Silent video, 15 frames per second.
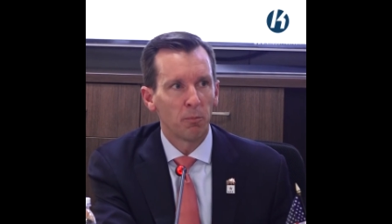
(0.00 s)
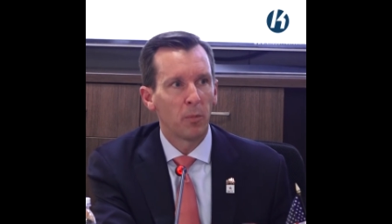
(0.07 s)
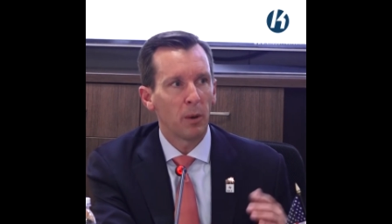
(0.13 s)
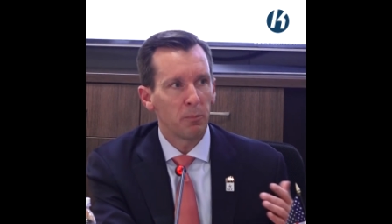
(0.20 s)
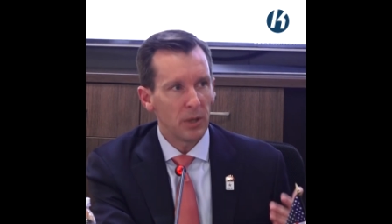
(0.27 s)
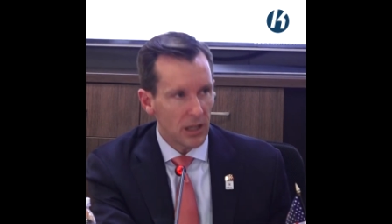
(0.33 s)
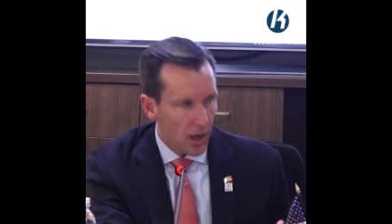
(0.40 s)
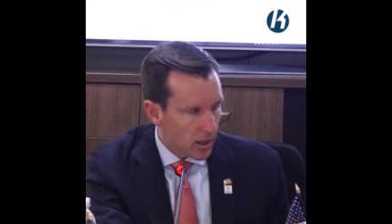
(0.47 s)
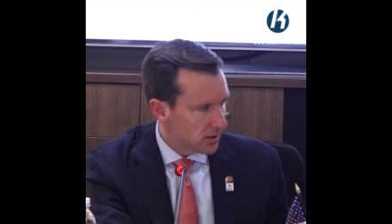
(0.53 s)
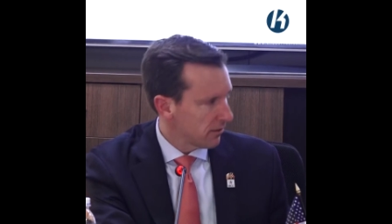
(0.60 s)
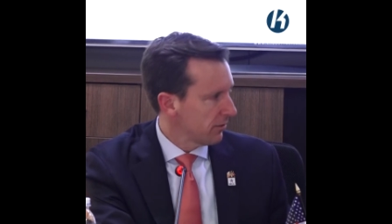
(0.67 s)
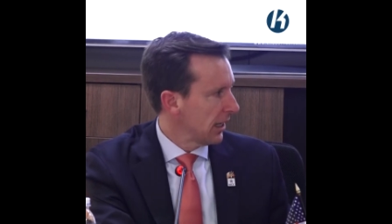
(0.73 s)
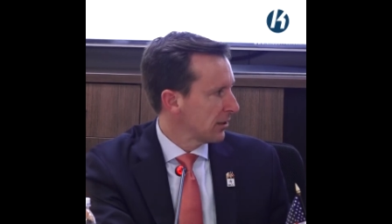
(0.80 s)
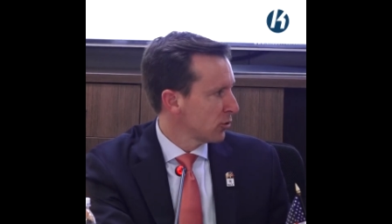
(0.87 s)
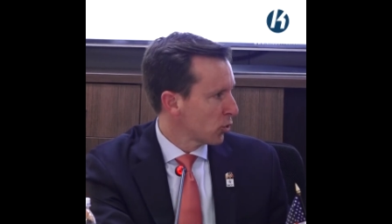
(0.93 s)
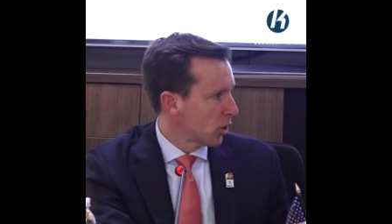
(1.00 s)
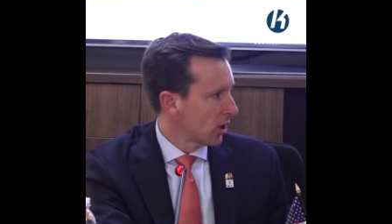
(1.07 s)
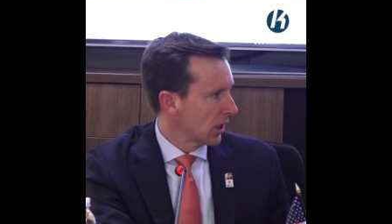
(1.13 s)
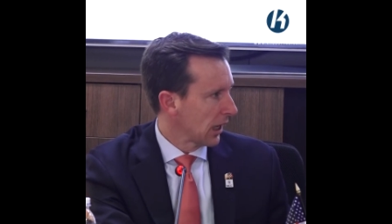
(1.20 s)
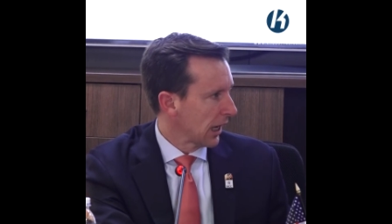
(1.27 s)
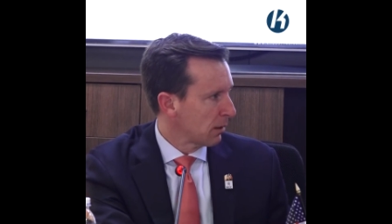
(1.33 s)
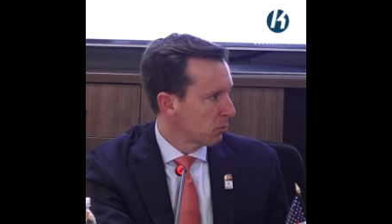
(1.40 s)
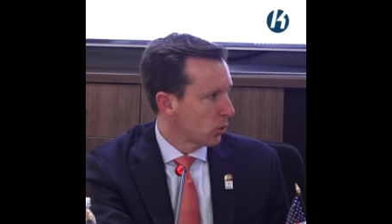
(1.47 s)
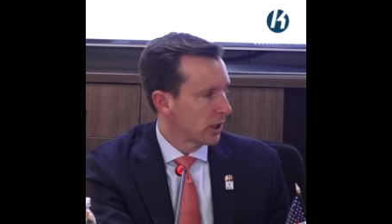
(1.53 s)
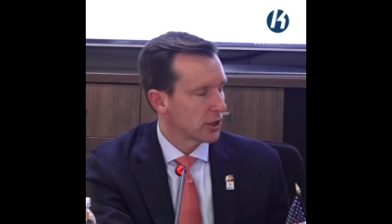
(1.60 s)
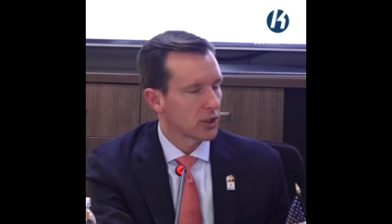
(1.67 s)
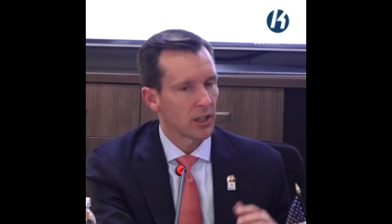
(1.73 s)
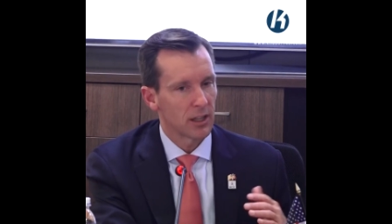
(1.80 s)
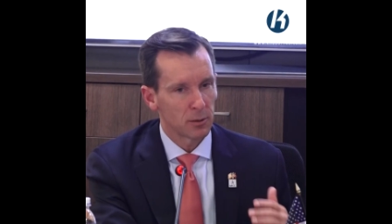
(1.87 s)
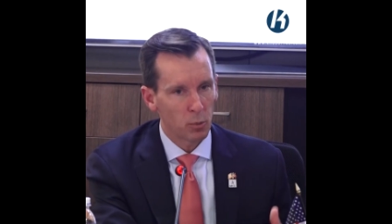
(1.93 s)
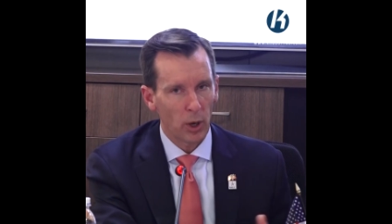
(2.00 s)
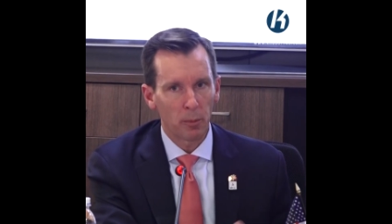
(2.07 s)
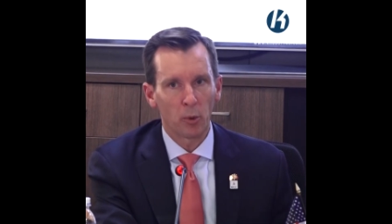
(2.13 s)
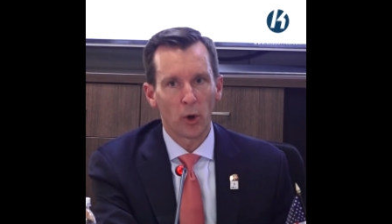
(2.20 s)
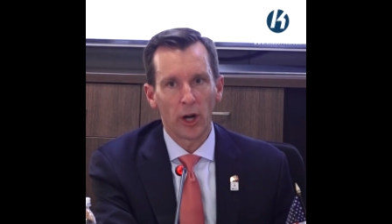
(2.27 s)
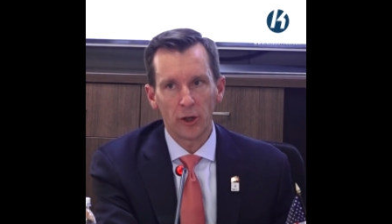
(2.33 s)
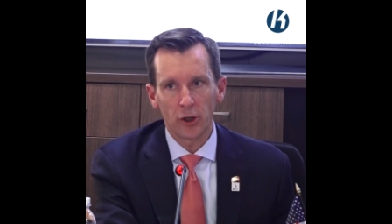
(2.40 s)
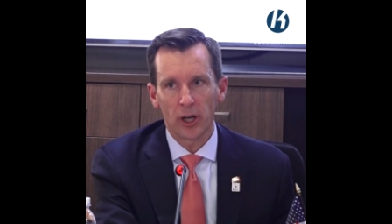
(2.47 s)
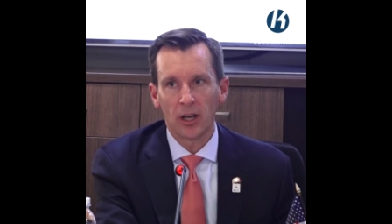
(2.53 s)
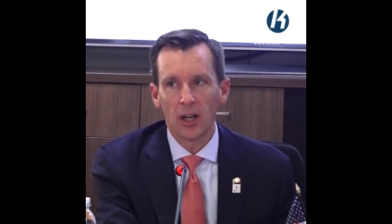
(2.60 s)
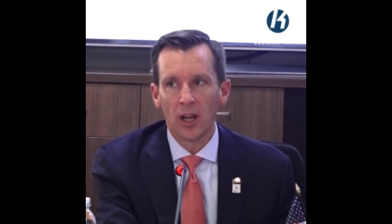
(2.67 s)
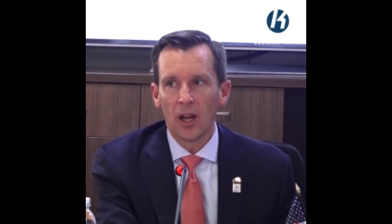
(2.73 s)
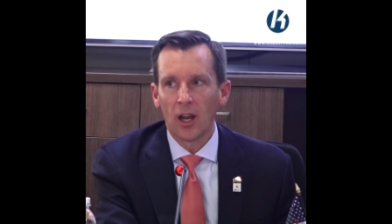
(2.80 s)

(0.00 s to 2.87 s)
But because of that strong collaboration and the preparation,